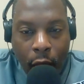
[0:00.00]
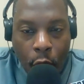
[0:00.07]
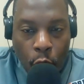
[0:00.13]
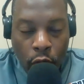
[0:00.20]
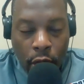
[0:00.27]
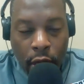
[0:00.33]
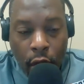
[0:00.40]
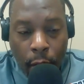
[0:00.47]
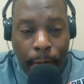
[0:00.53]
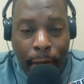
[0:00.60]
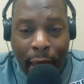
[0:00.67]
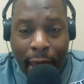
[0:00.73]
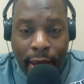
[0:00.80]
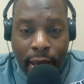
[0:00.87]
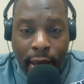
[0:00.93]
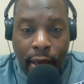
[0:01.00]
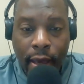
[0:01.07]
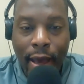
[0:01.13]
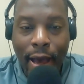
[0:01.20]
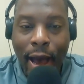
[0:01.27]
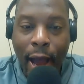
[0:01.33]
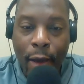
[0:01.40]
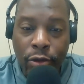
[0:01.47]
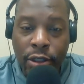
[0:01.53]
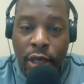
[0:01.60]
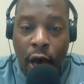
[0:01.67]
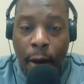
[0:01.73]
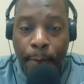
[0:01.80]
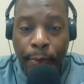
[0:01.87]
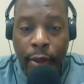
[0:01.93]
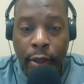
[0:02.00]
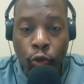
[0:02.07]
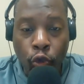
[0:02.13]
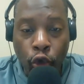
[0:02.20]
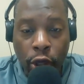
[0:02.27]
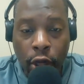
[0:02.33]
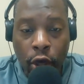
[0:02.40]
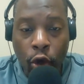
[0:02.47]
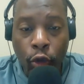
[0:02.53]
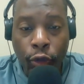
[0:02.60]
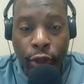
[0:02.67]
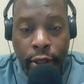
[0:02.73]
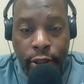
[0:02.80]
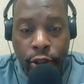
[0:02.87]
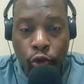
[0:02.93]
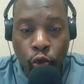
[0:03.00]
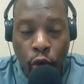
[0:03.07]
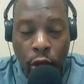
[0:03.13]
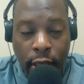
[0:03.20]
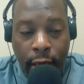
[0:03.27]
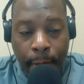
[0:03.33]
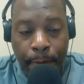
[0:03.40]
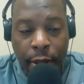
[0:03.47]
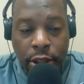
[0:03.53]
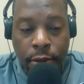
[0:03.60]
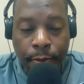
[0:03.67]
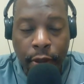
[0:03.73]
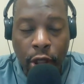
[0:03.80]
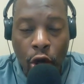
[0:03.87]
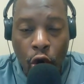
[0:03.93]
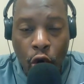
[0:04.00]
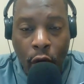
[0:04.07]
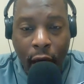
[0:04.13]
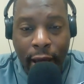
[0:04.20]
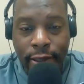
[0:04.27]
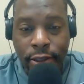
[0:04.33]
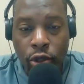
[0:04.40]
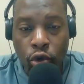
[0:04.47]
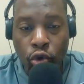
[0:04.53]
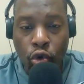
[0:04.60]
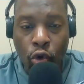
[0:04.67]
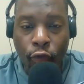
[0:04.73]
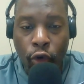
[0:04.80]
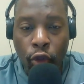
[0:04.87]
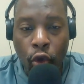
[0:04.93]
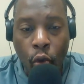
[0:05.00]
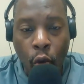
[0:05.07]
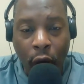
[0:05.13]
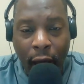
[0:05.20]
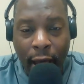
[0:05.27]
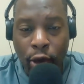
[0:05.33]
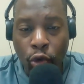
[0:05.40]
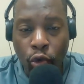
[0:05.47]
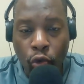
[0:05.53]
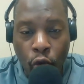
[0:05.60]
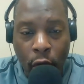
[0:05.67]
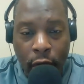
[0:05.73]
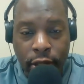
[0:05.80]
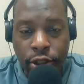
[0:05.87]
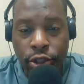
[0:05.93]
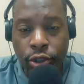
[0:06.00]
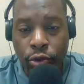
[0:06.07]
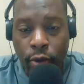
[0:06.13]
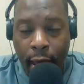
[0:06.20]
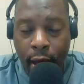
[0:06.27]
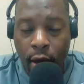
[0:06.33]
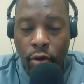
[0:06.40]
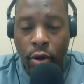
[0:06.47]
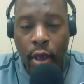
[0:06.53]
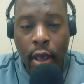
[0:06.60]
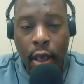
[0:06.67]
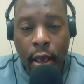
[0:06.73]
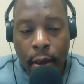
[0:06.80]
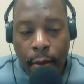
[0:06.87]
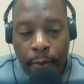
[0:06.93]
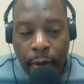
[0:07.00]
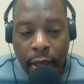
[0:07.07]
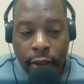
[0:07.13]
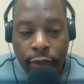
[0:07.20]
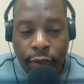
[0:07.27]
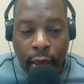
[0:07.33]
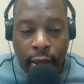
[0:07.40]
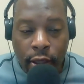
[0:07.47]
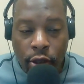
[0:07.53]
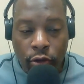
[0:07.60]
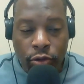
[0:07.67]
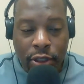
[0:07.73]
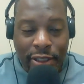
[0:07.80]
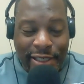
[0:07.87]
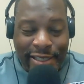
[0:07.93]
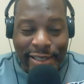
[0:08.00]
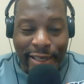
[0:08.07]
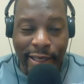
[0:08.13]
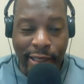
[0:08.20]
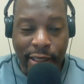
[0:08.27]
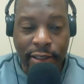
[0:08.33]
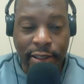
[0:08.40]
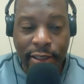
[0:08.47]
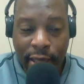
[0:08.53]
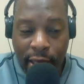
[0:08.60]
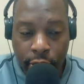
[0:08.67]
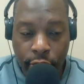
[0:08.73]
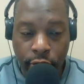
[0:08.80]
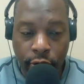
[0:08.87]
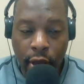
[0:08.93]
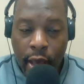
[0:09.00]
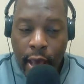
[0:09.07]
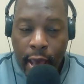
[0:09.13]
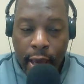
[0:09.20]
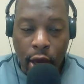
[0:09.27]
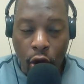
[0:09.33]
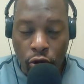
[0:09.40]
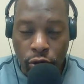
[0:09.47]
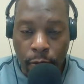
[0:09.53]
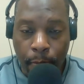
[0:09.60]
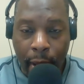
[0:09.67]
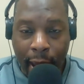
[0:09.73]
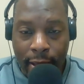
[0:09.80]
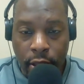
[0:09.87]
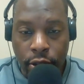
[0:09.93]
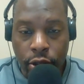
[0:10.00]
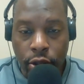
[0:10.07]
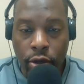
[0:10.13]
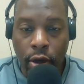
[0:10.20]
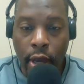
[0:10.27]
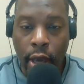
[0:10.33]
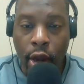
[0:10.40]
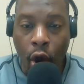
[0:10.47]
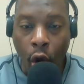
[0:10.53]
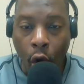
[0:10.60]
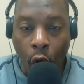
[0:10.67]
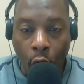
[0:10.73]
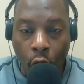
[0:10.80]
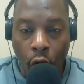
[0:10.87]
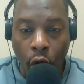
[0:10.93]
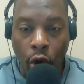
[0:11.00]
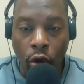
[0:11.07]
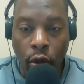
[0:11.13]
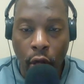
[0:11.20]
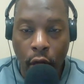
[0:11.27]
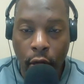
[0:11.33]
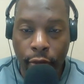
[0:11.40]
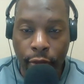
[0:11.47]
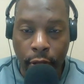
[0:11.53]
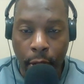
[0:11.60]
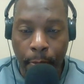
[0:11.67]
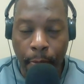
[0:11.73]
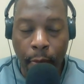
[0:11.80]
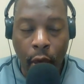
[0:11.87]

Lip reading: We are back. I was up in Reno this week at Bishop Manogue High School for the Wild West Shootout. Big thank you to Cecilia Tennert, Coach Ballinger, and all the